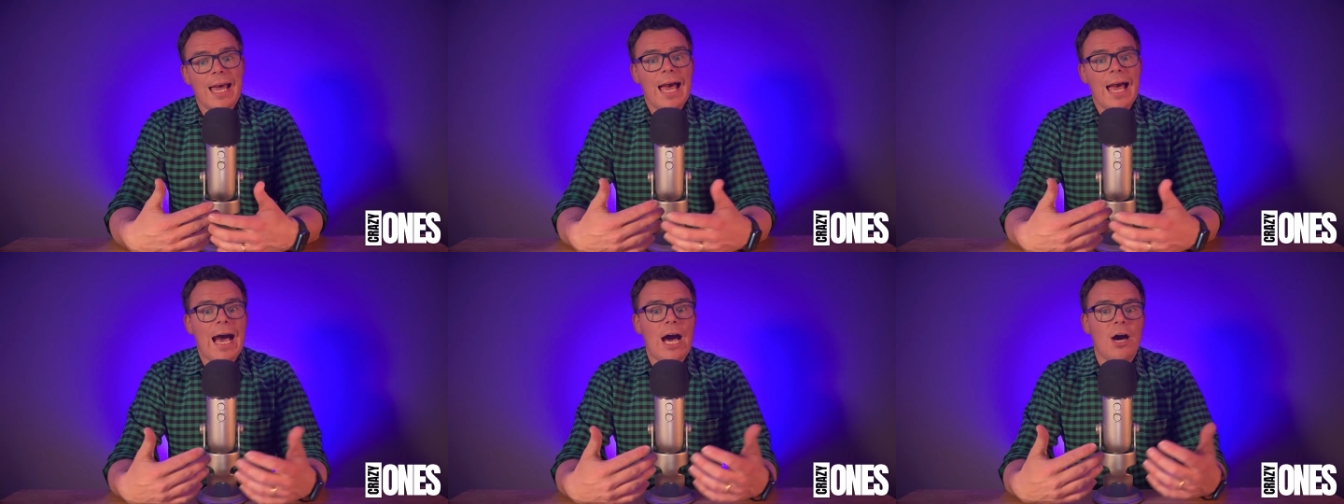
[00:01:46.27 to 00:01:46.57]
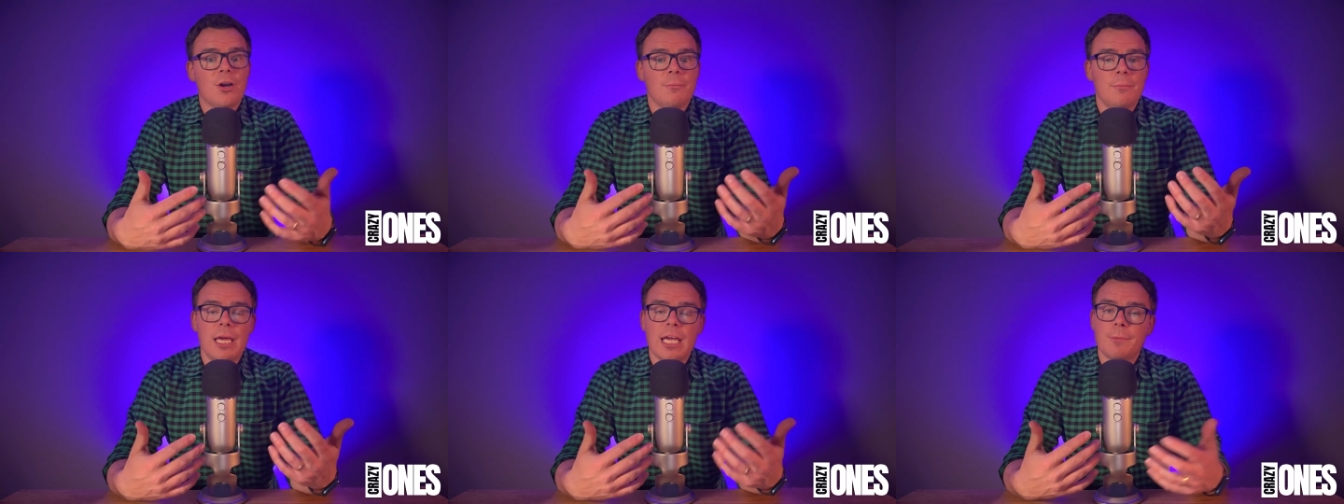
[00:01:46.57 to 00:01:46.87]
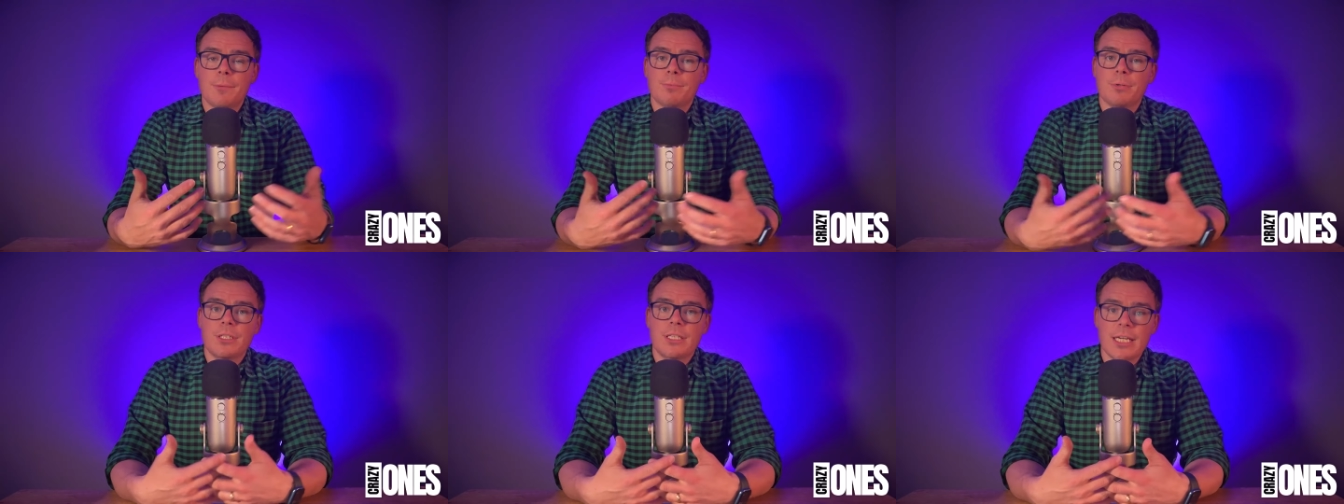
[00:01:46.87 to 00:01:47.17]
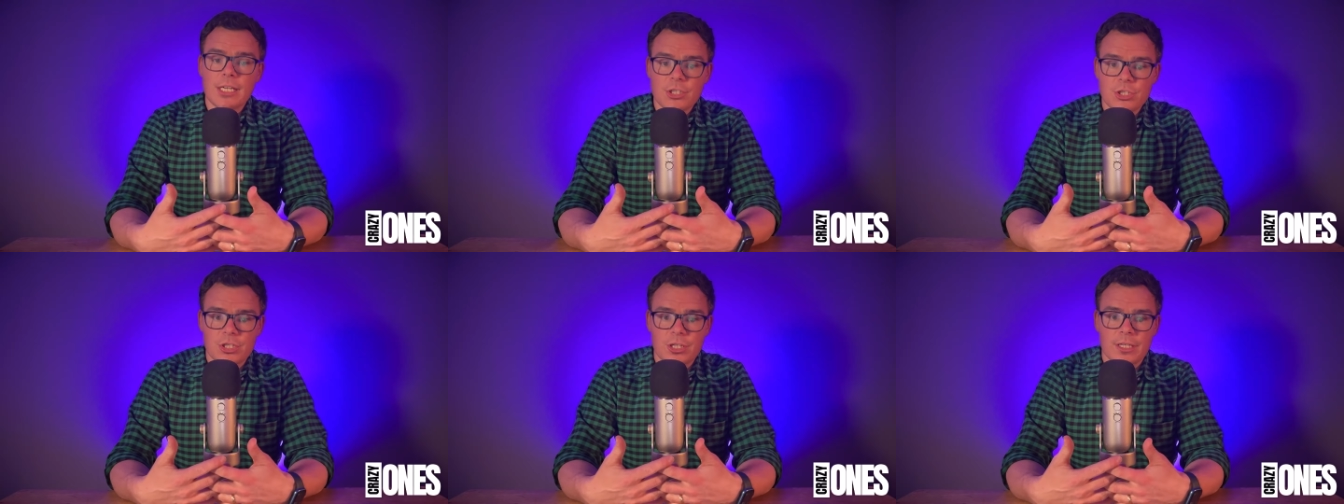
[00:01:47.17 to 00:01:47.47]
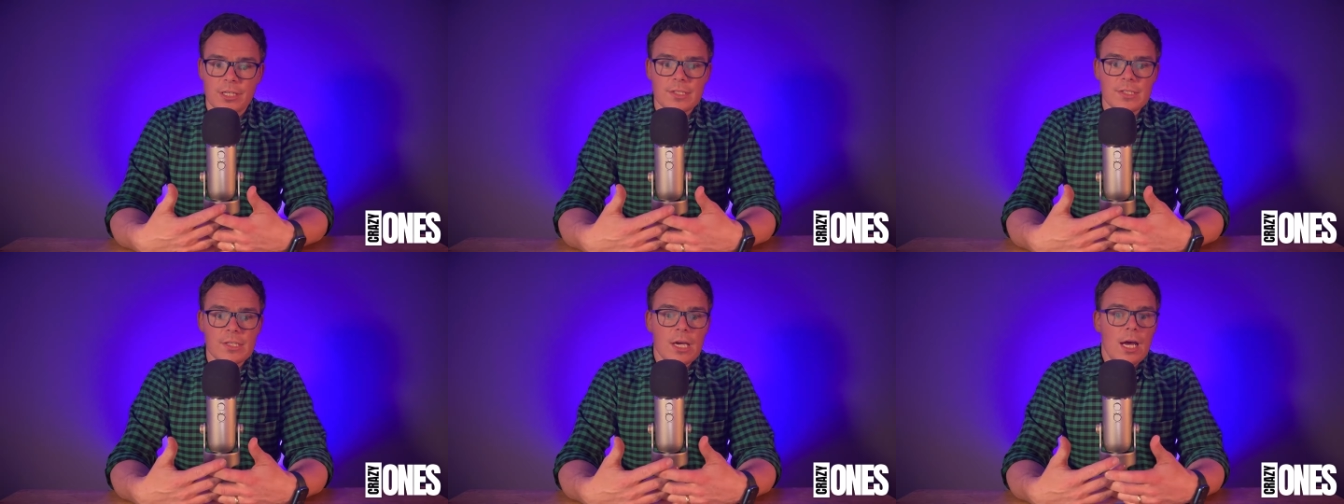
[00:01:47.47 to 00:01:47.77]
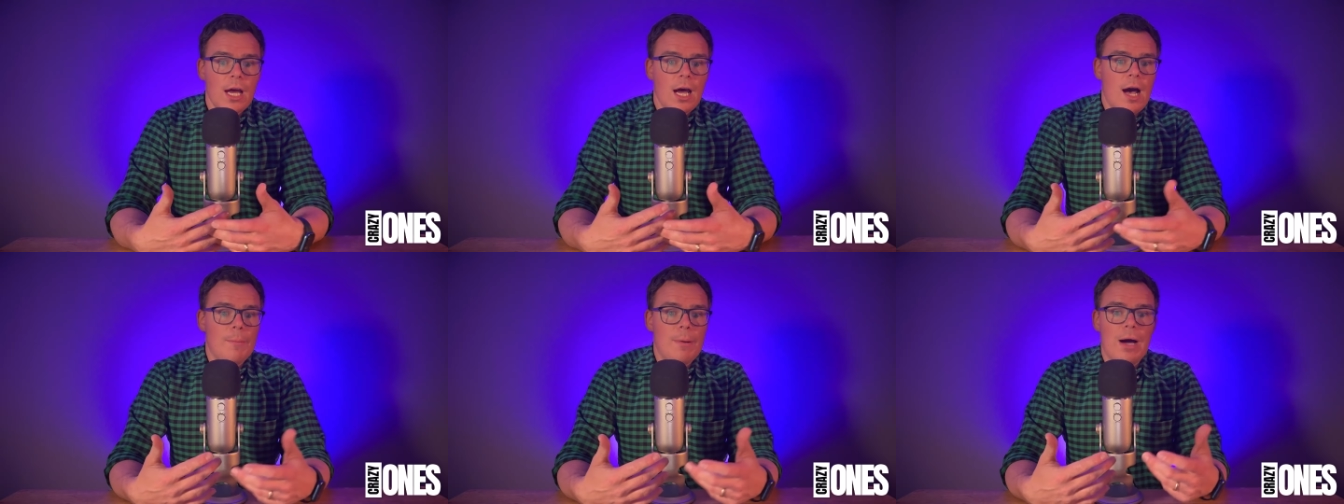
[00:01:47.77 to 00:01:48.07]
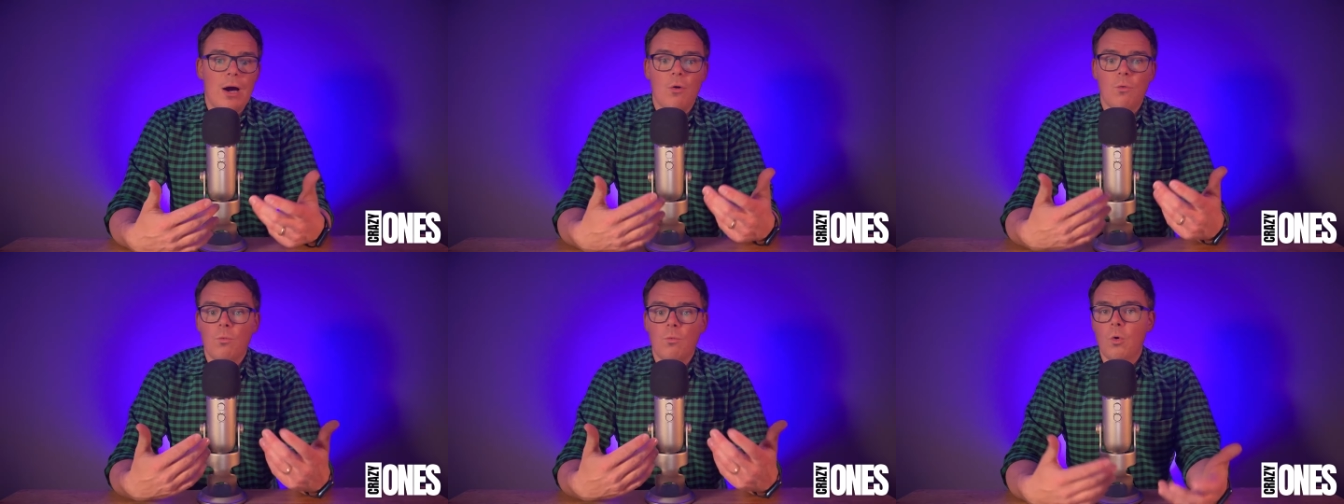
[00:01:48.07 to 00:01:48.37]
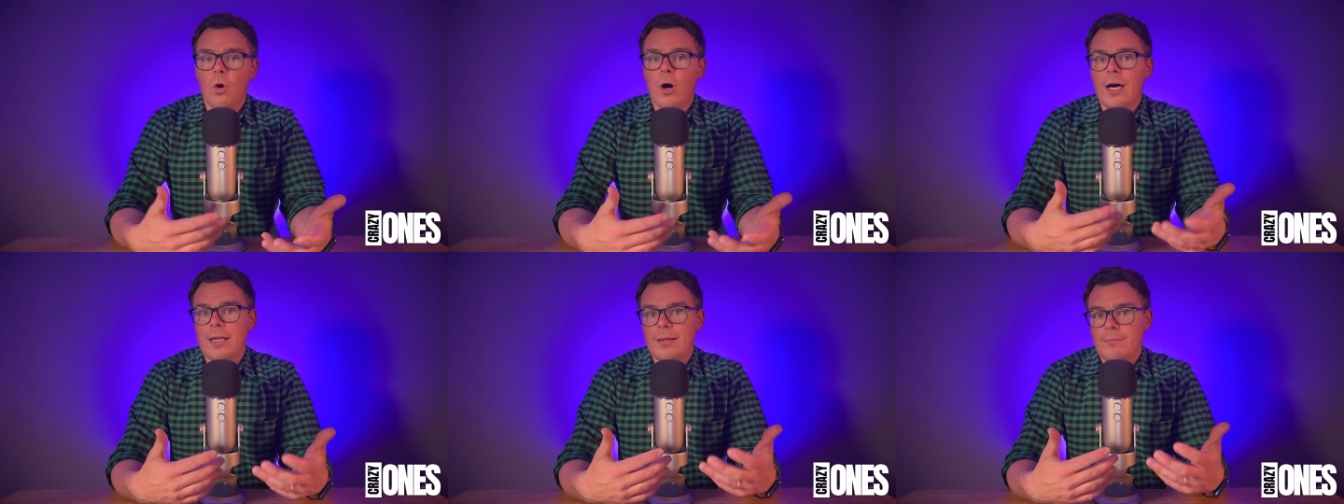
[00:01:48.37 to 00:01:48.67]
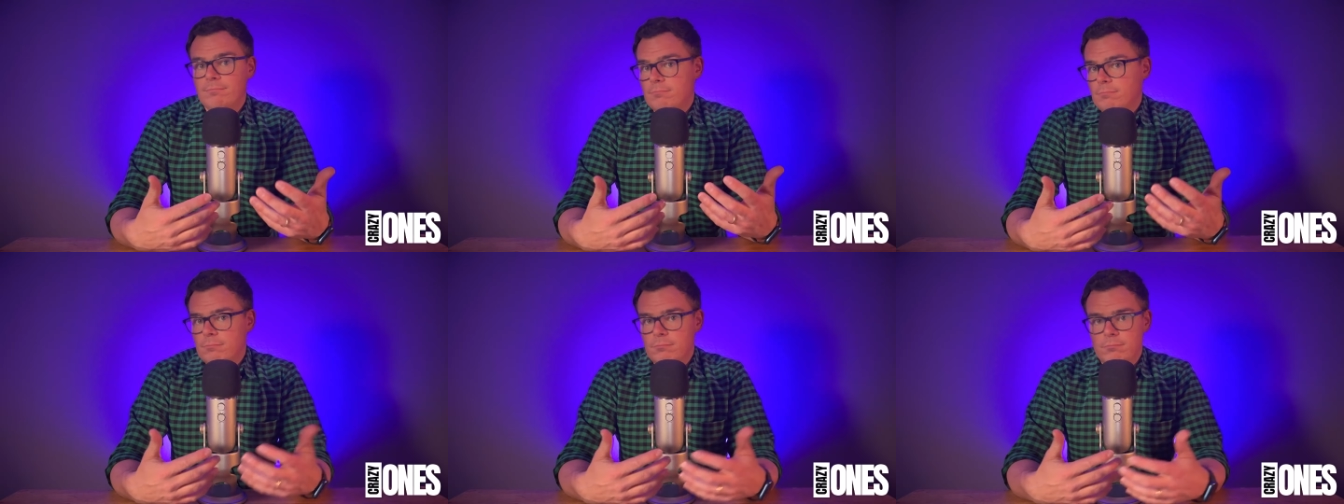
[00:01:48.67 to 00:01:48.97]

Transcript: how to make predictions about what